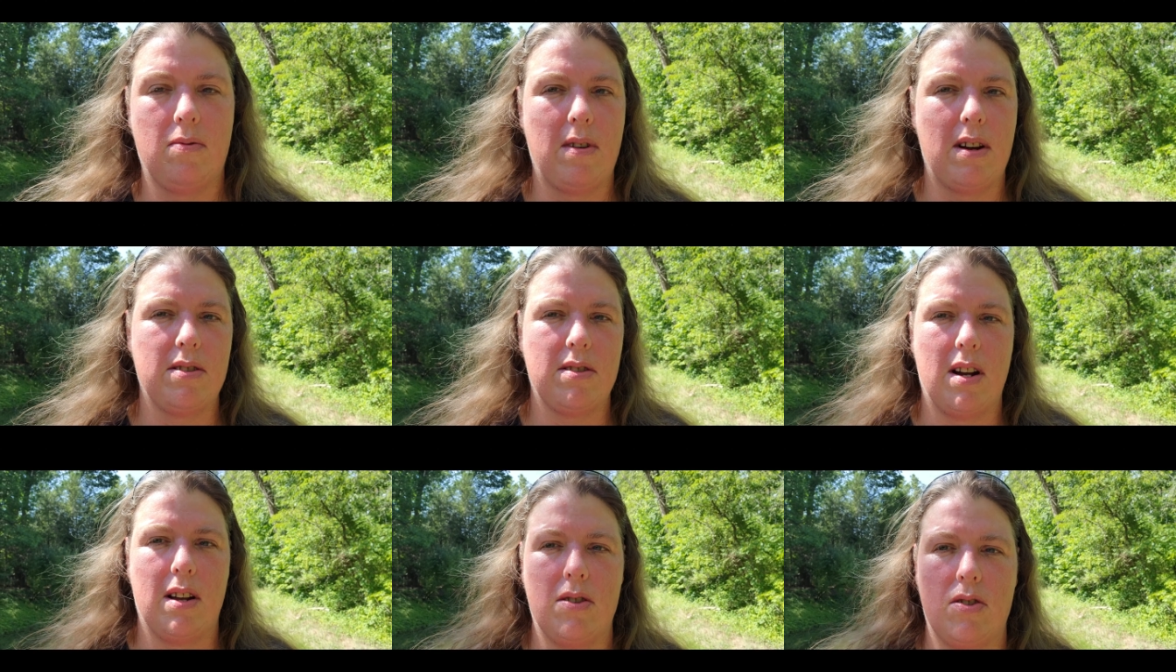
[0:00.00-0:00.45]

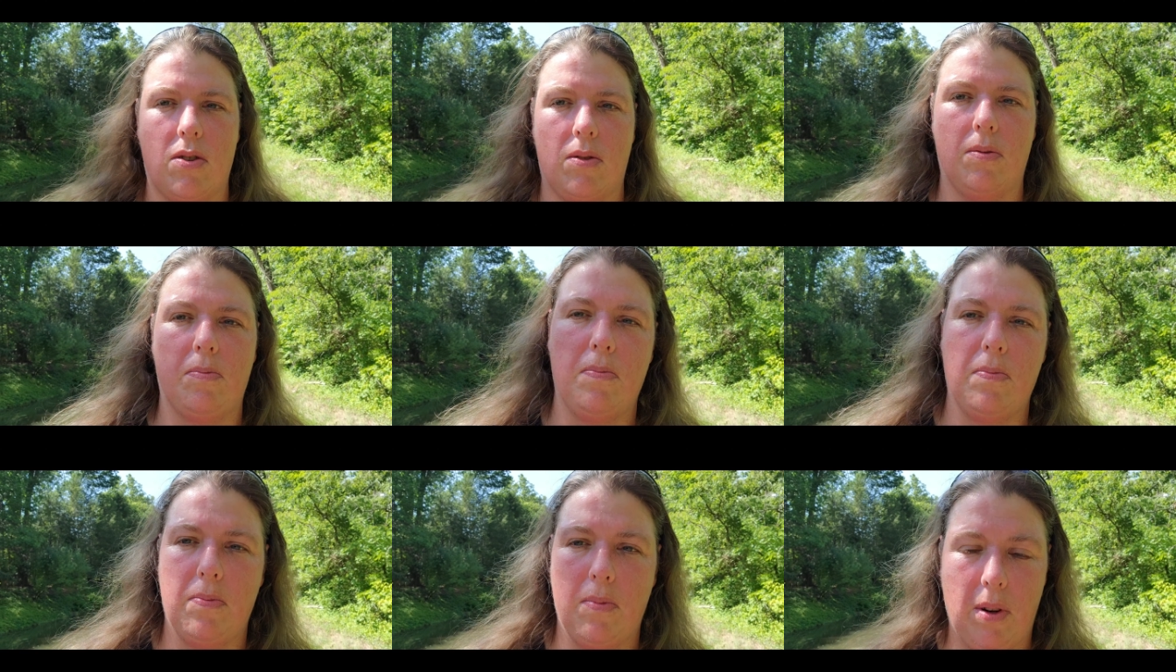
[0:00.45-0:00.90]
residential
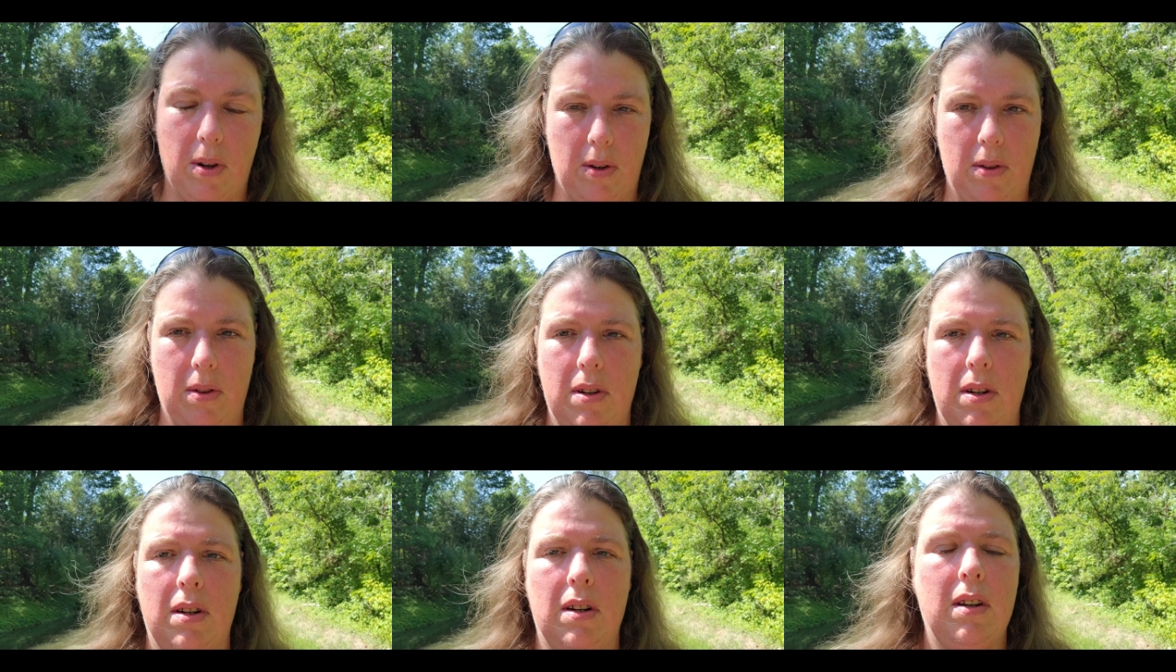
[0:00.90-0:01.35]

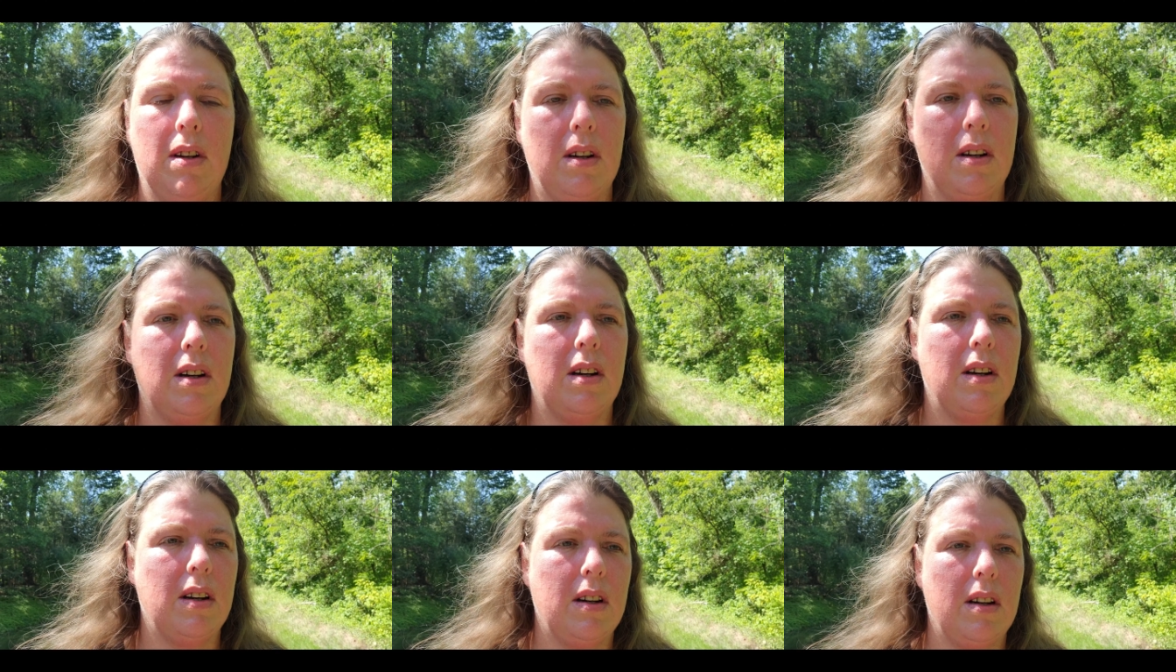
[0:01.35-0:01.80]
road,
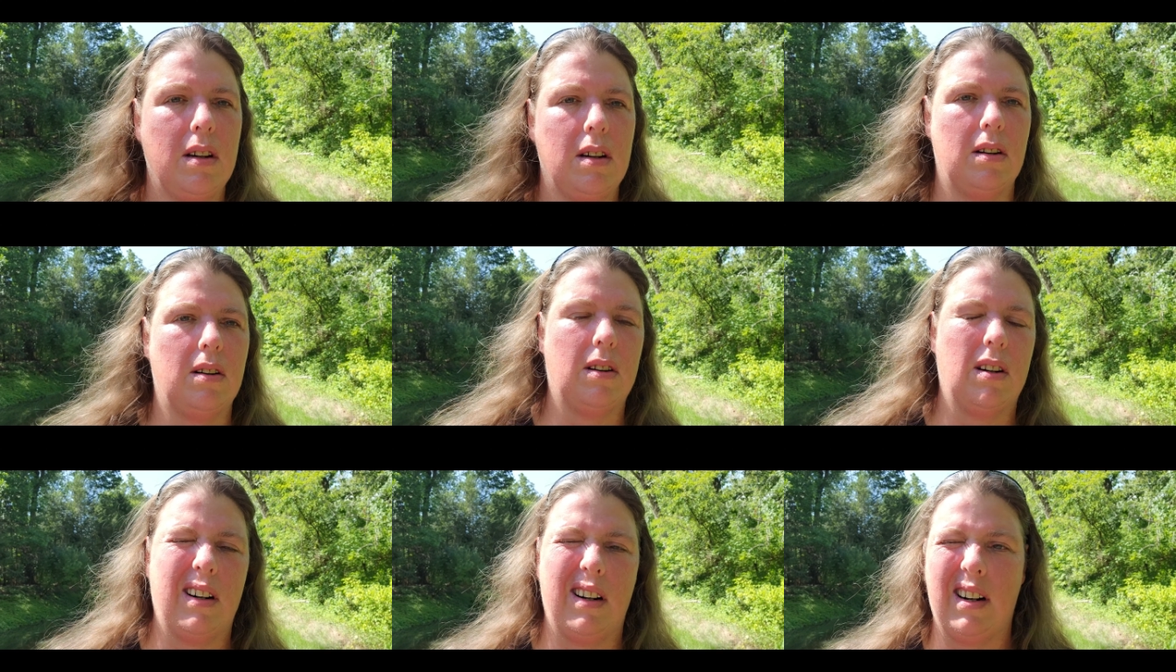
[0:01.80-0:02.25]

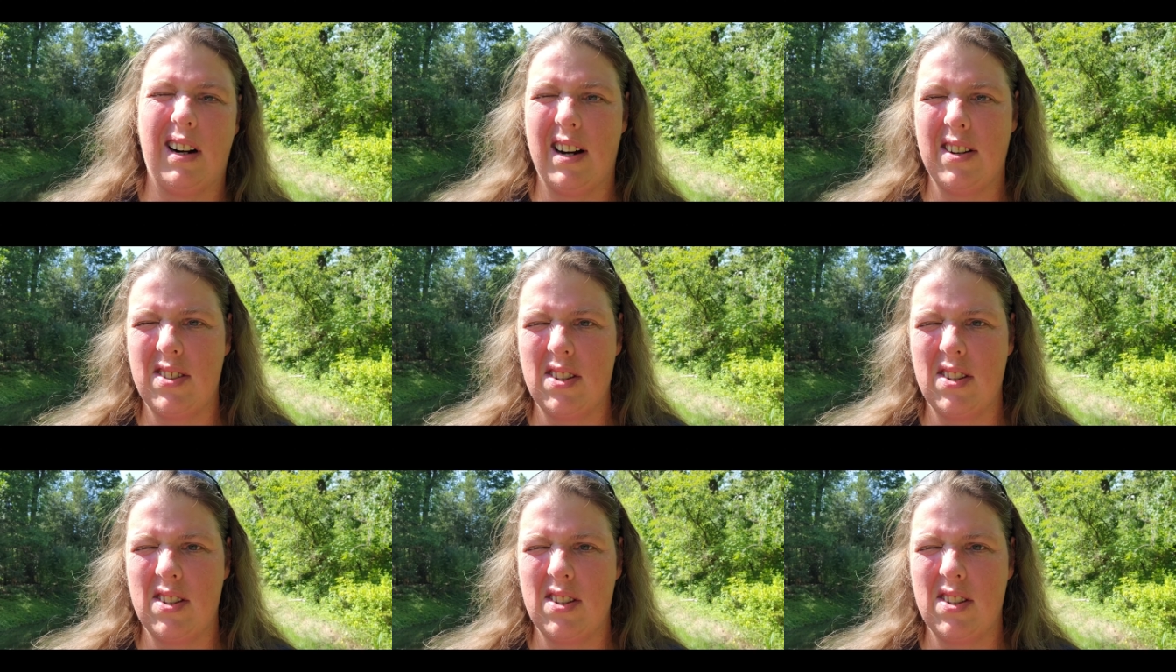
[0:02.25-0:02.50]
or I